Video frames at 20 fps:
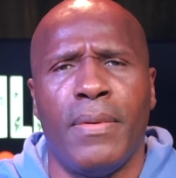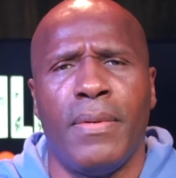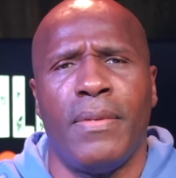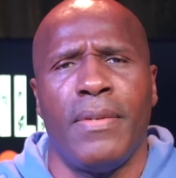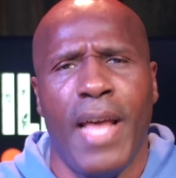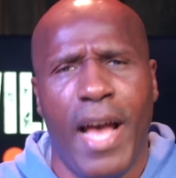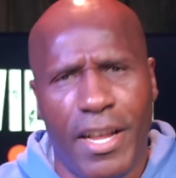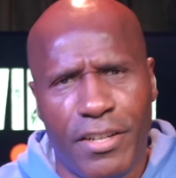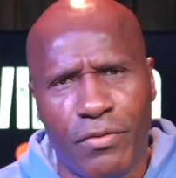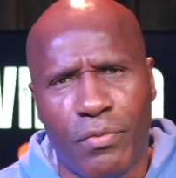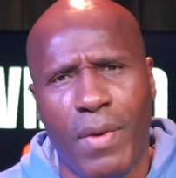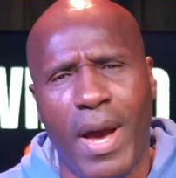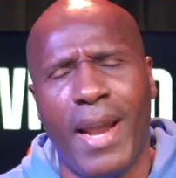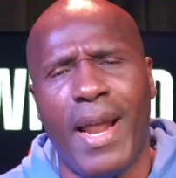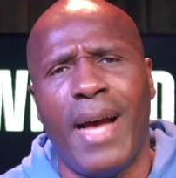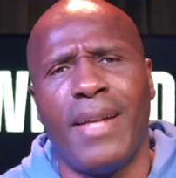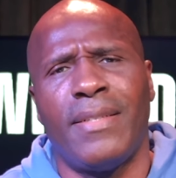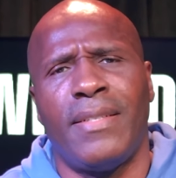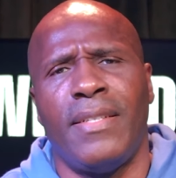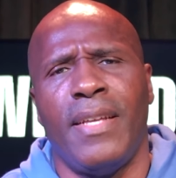That's right,
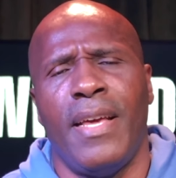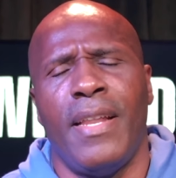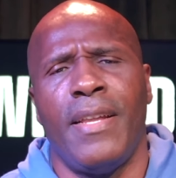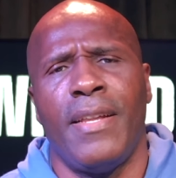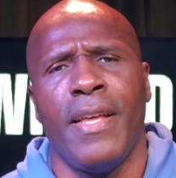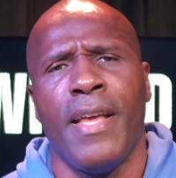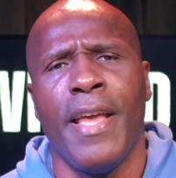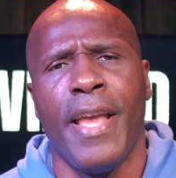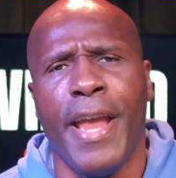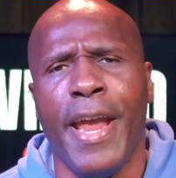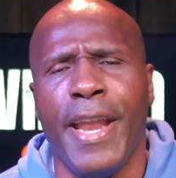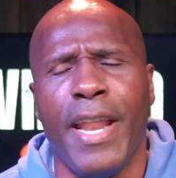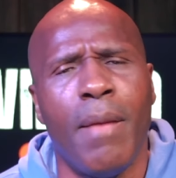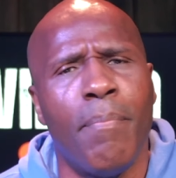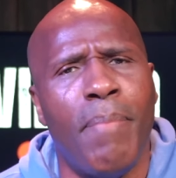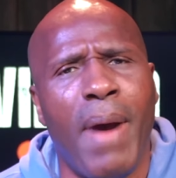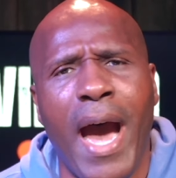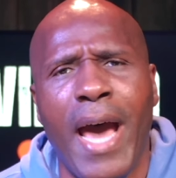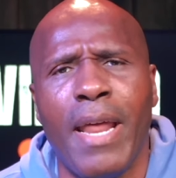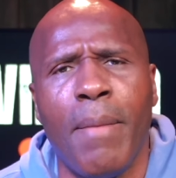I said it.
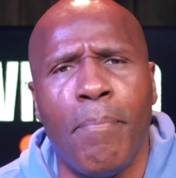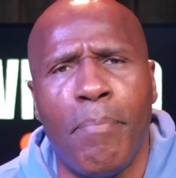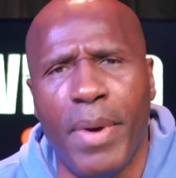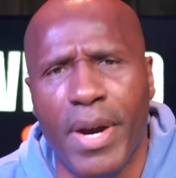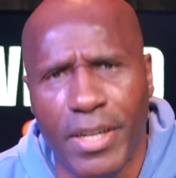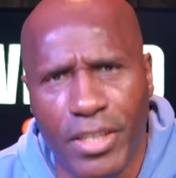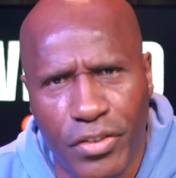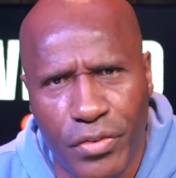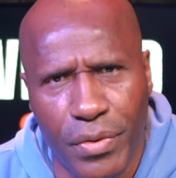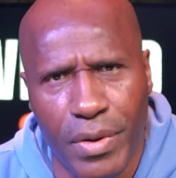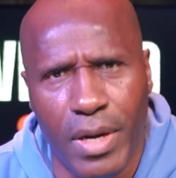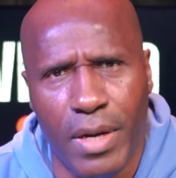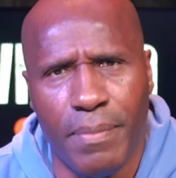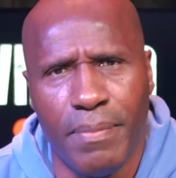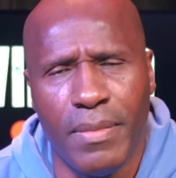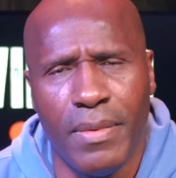Anybody but Trump.